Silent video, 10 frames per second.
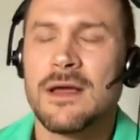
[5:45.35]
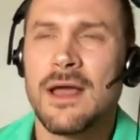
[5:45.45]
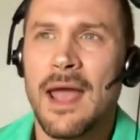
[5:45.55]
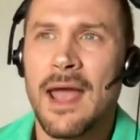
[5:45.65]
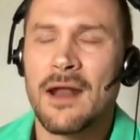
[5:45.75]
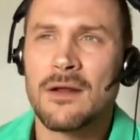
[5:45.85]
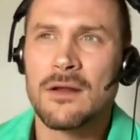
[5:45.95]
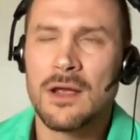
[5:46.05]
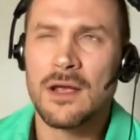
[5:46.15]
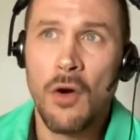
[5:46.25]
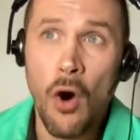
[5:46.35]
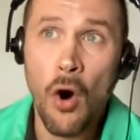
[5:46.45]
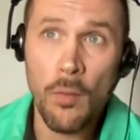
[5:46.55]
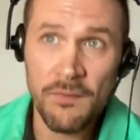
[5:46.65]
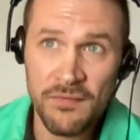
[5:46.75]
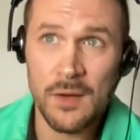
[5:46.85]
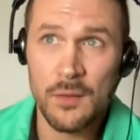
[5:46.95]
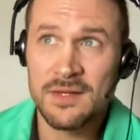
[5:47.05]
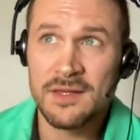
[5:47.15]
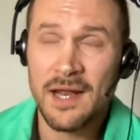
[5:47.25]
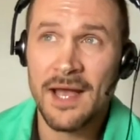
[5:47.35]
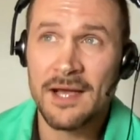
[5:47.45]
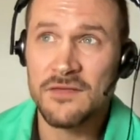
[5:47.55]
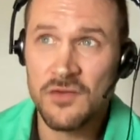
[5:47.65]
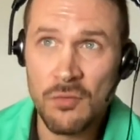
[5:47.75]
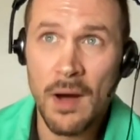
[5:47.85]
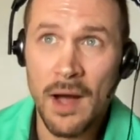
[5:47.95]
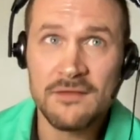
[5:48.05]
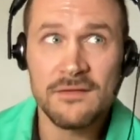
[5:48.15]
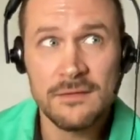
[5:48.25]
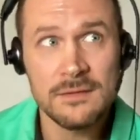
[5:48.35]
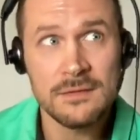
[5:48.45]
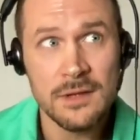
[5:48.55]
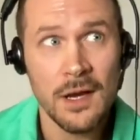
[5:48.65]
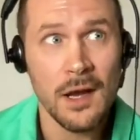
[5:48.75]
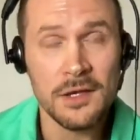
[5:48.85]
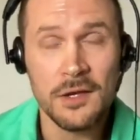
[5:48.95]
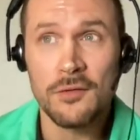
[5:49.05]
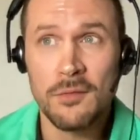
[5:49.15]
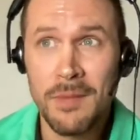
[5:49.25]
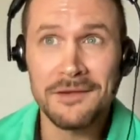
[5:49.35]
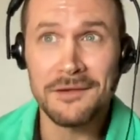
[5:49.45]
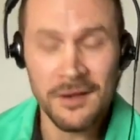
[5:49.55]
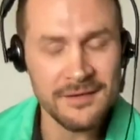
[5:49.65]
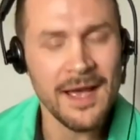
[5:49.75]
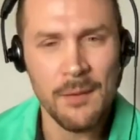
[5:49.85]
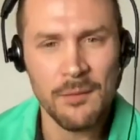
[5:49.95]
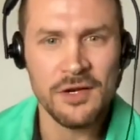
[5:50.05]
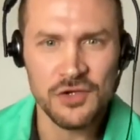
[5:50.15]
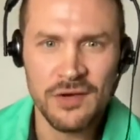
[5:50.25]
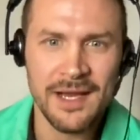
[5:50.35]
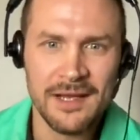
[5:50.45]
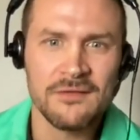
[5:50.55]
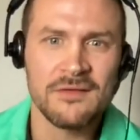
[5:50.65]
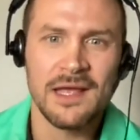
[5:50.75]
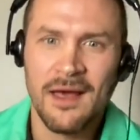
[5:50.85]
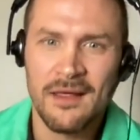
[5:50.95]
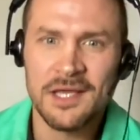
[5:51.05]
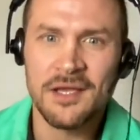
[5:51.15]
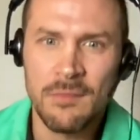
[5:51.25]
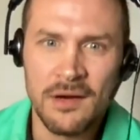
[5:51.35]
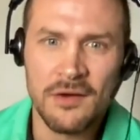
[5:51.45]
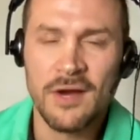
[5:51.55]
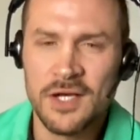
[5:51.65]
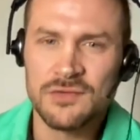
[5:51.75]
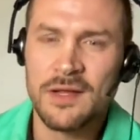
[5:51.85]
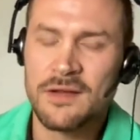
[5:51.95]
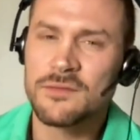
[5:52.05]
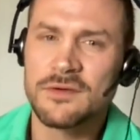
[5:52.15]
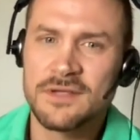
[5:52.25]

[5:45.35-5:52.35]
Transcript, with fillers: and you know, hopefully within the next few months, uh, you know, depending on time, we're going to try and get this thing out of the incubator, graduated to a